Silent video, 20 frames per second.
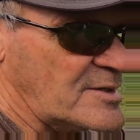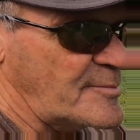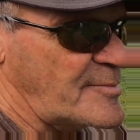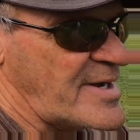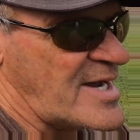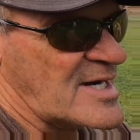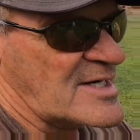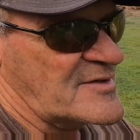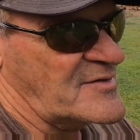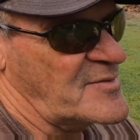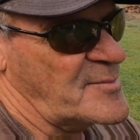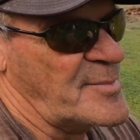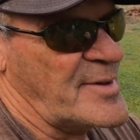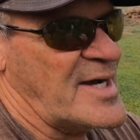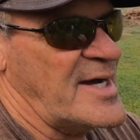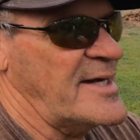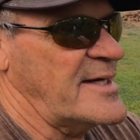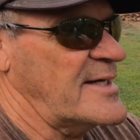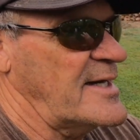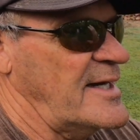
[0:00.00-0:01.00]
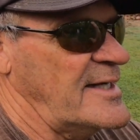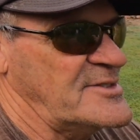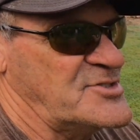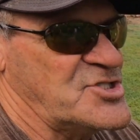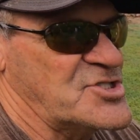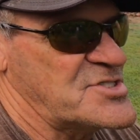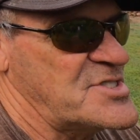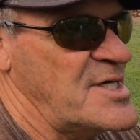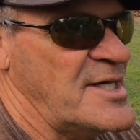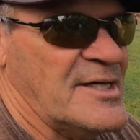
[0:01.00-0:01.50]
the back of the bike and
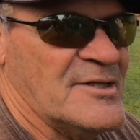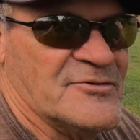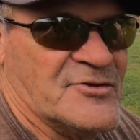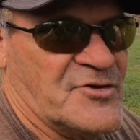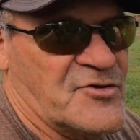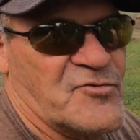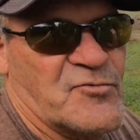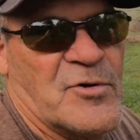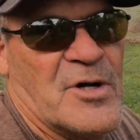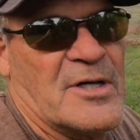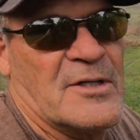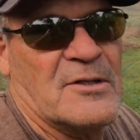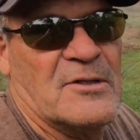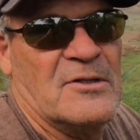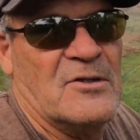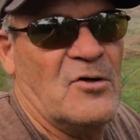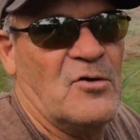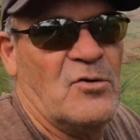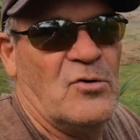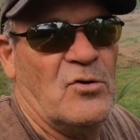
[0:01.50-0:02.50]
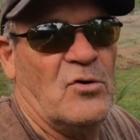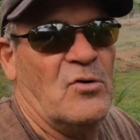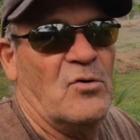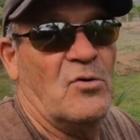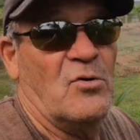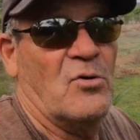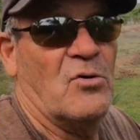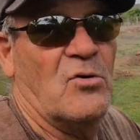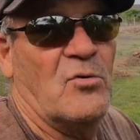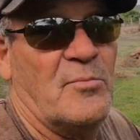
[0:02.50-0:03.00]
just nail the throttle,
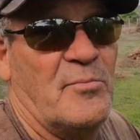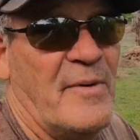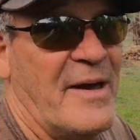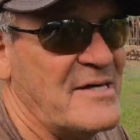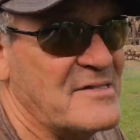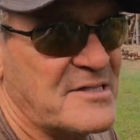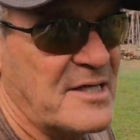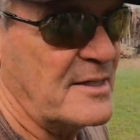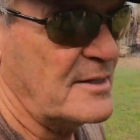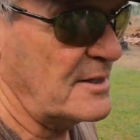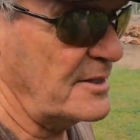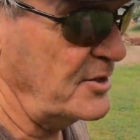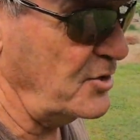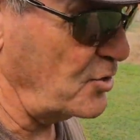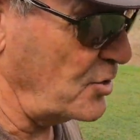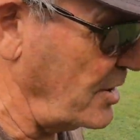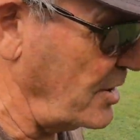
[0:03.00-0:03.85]
or basically you're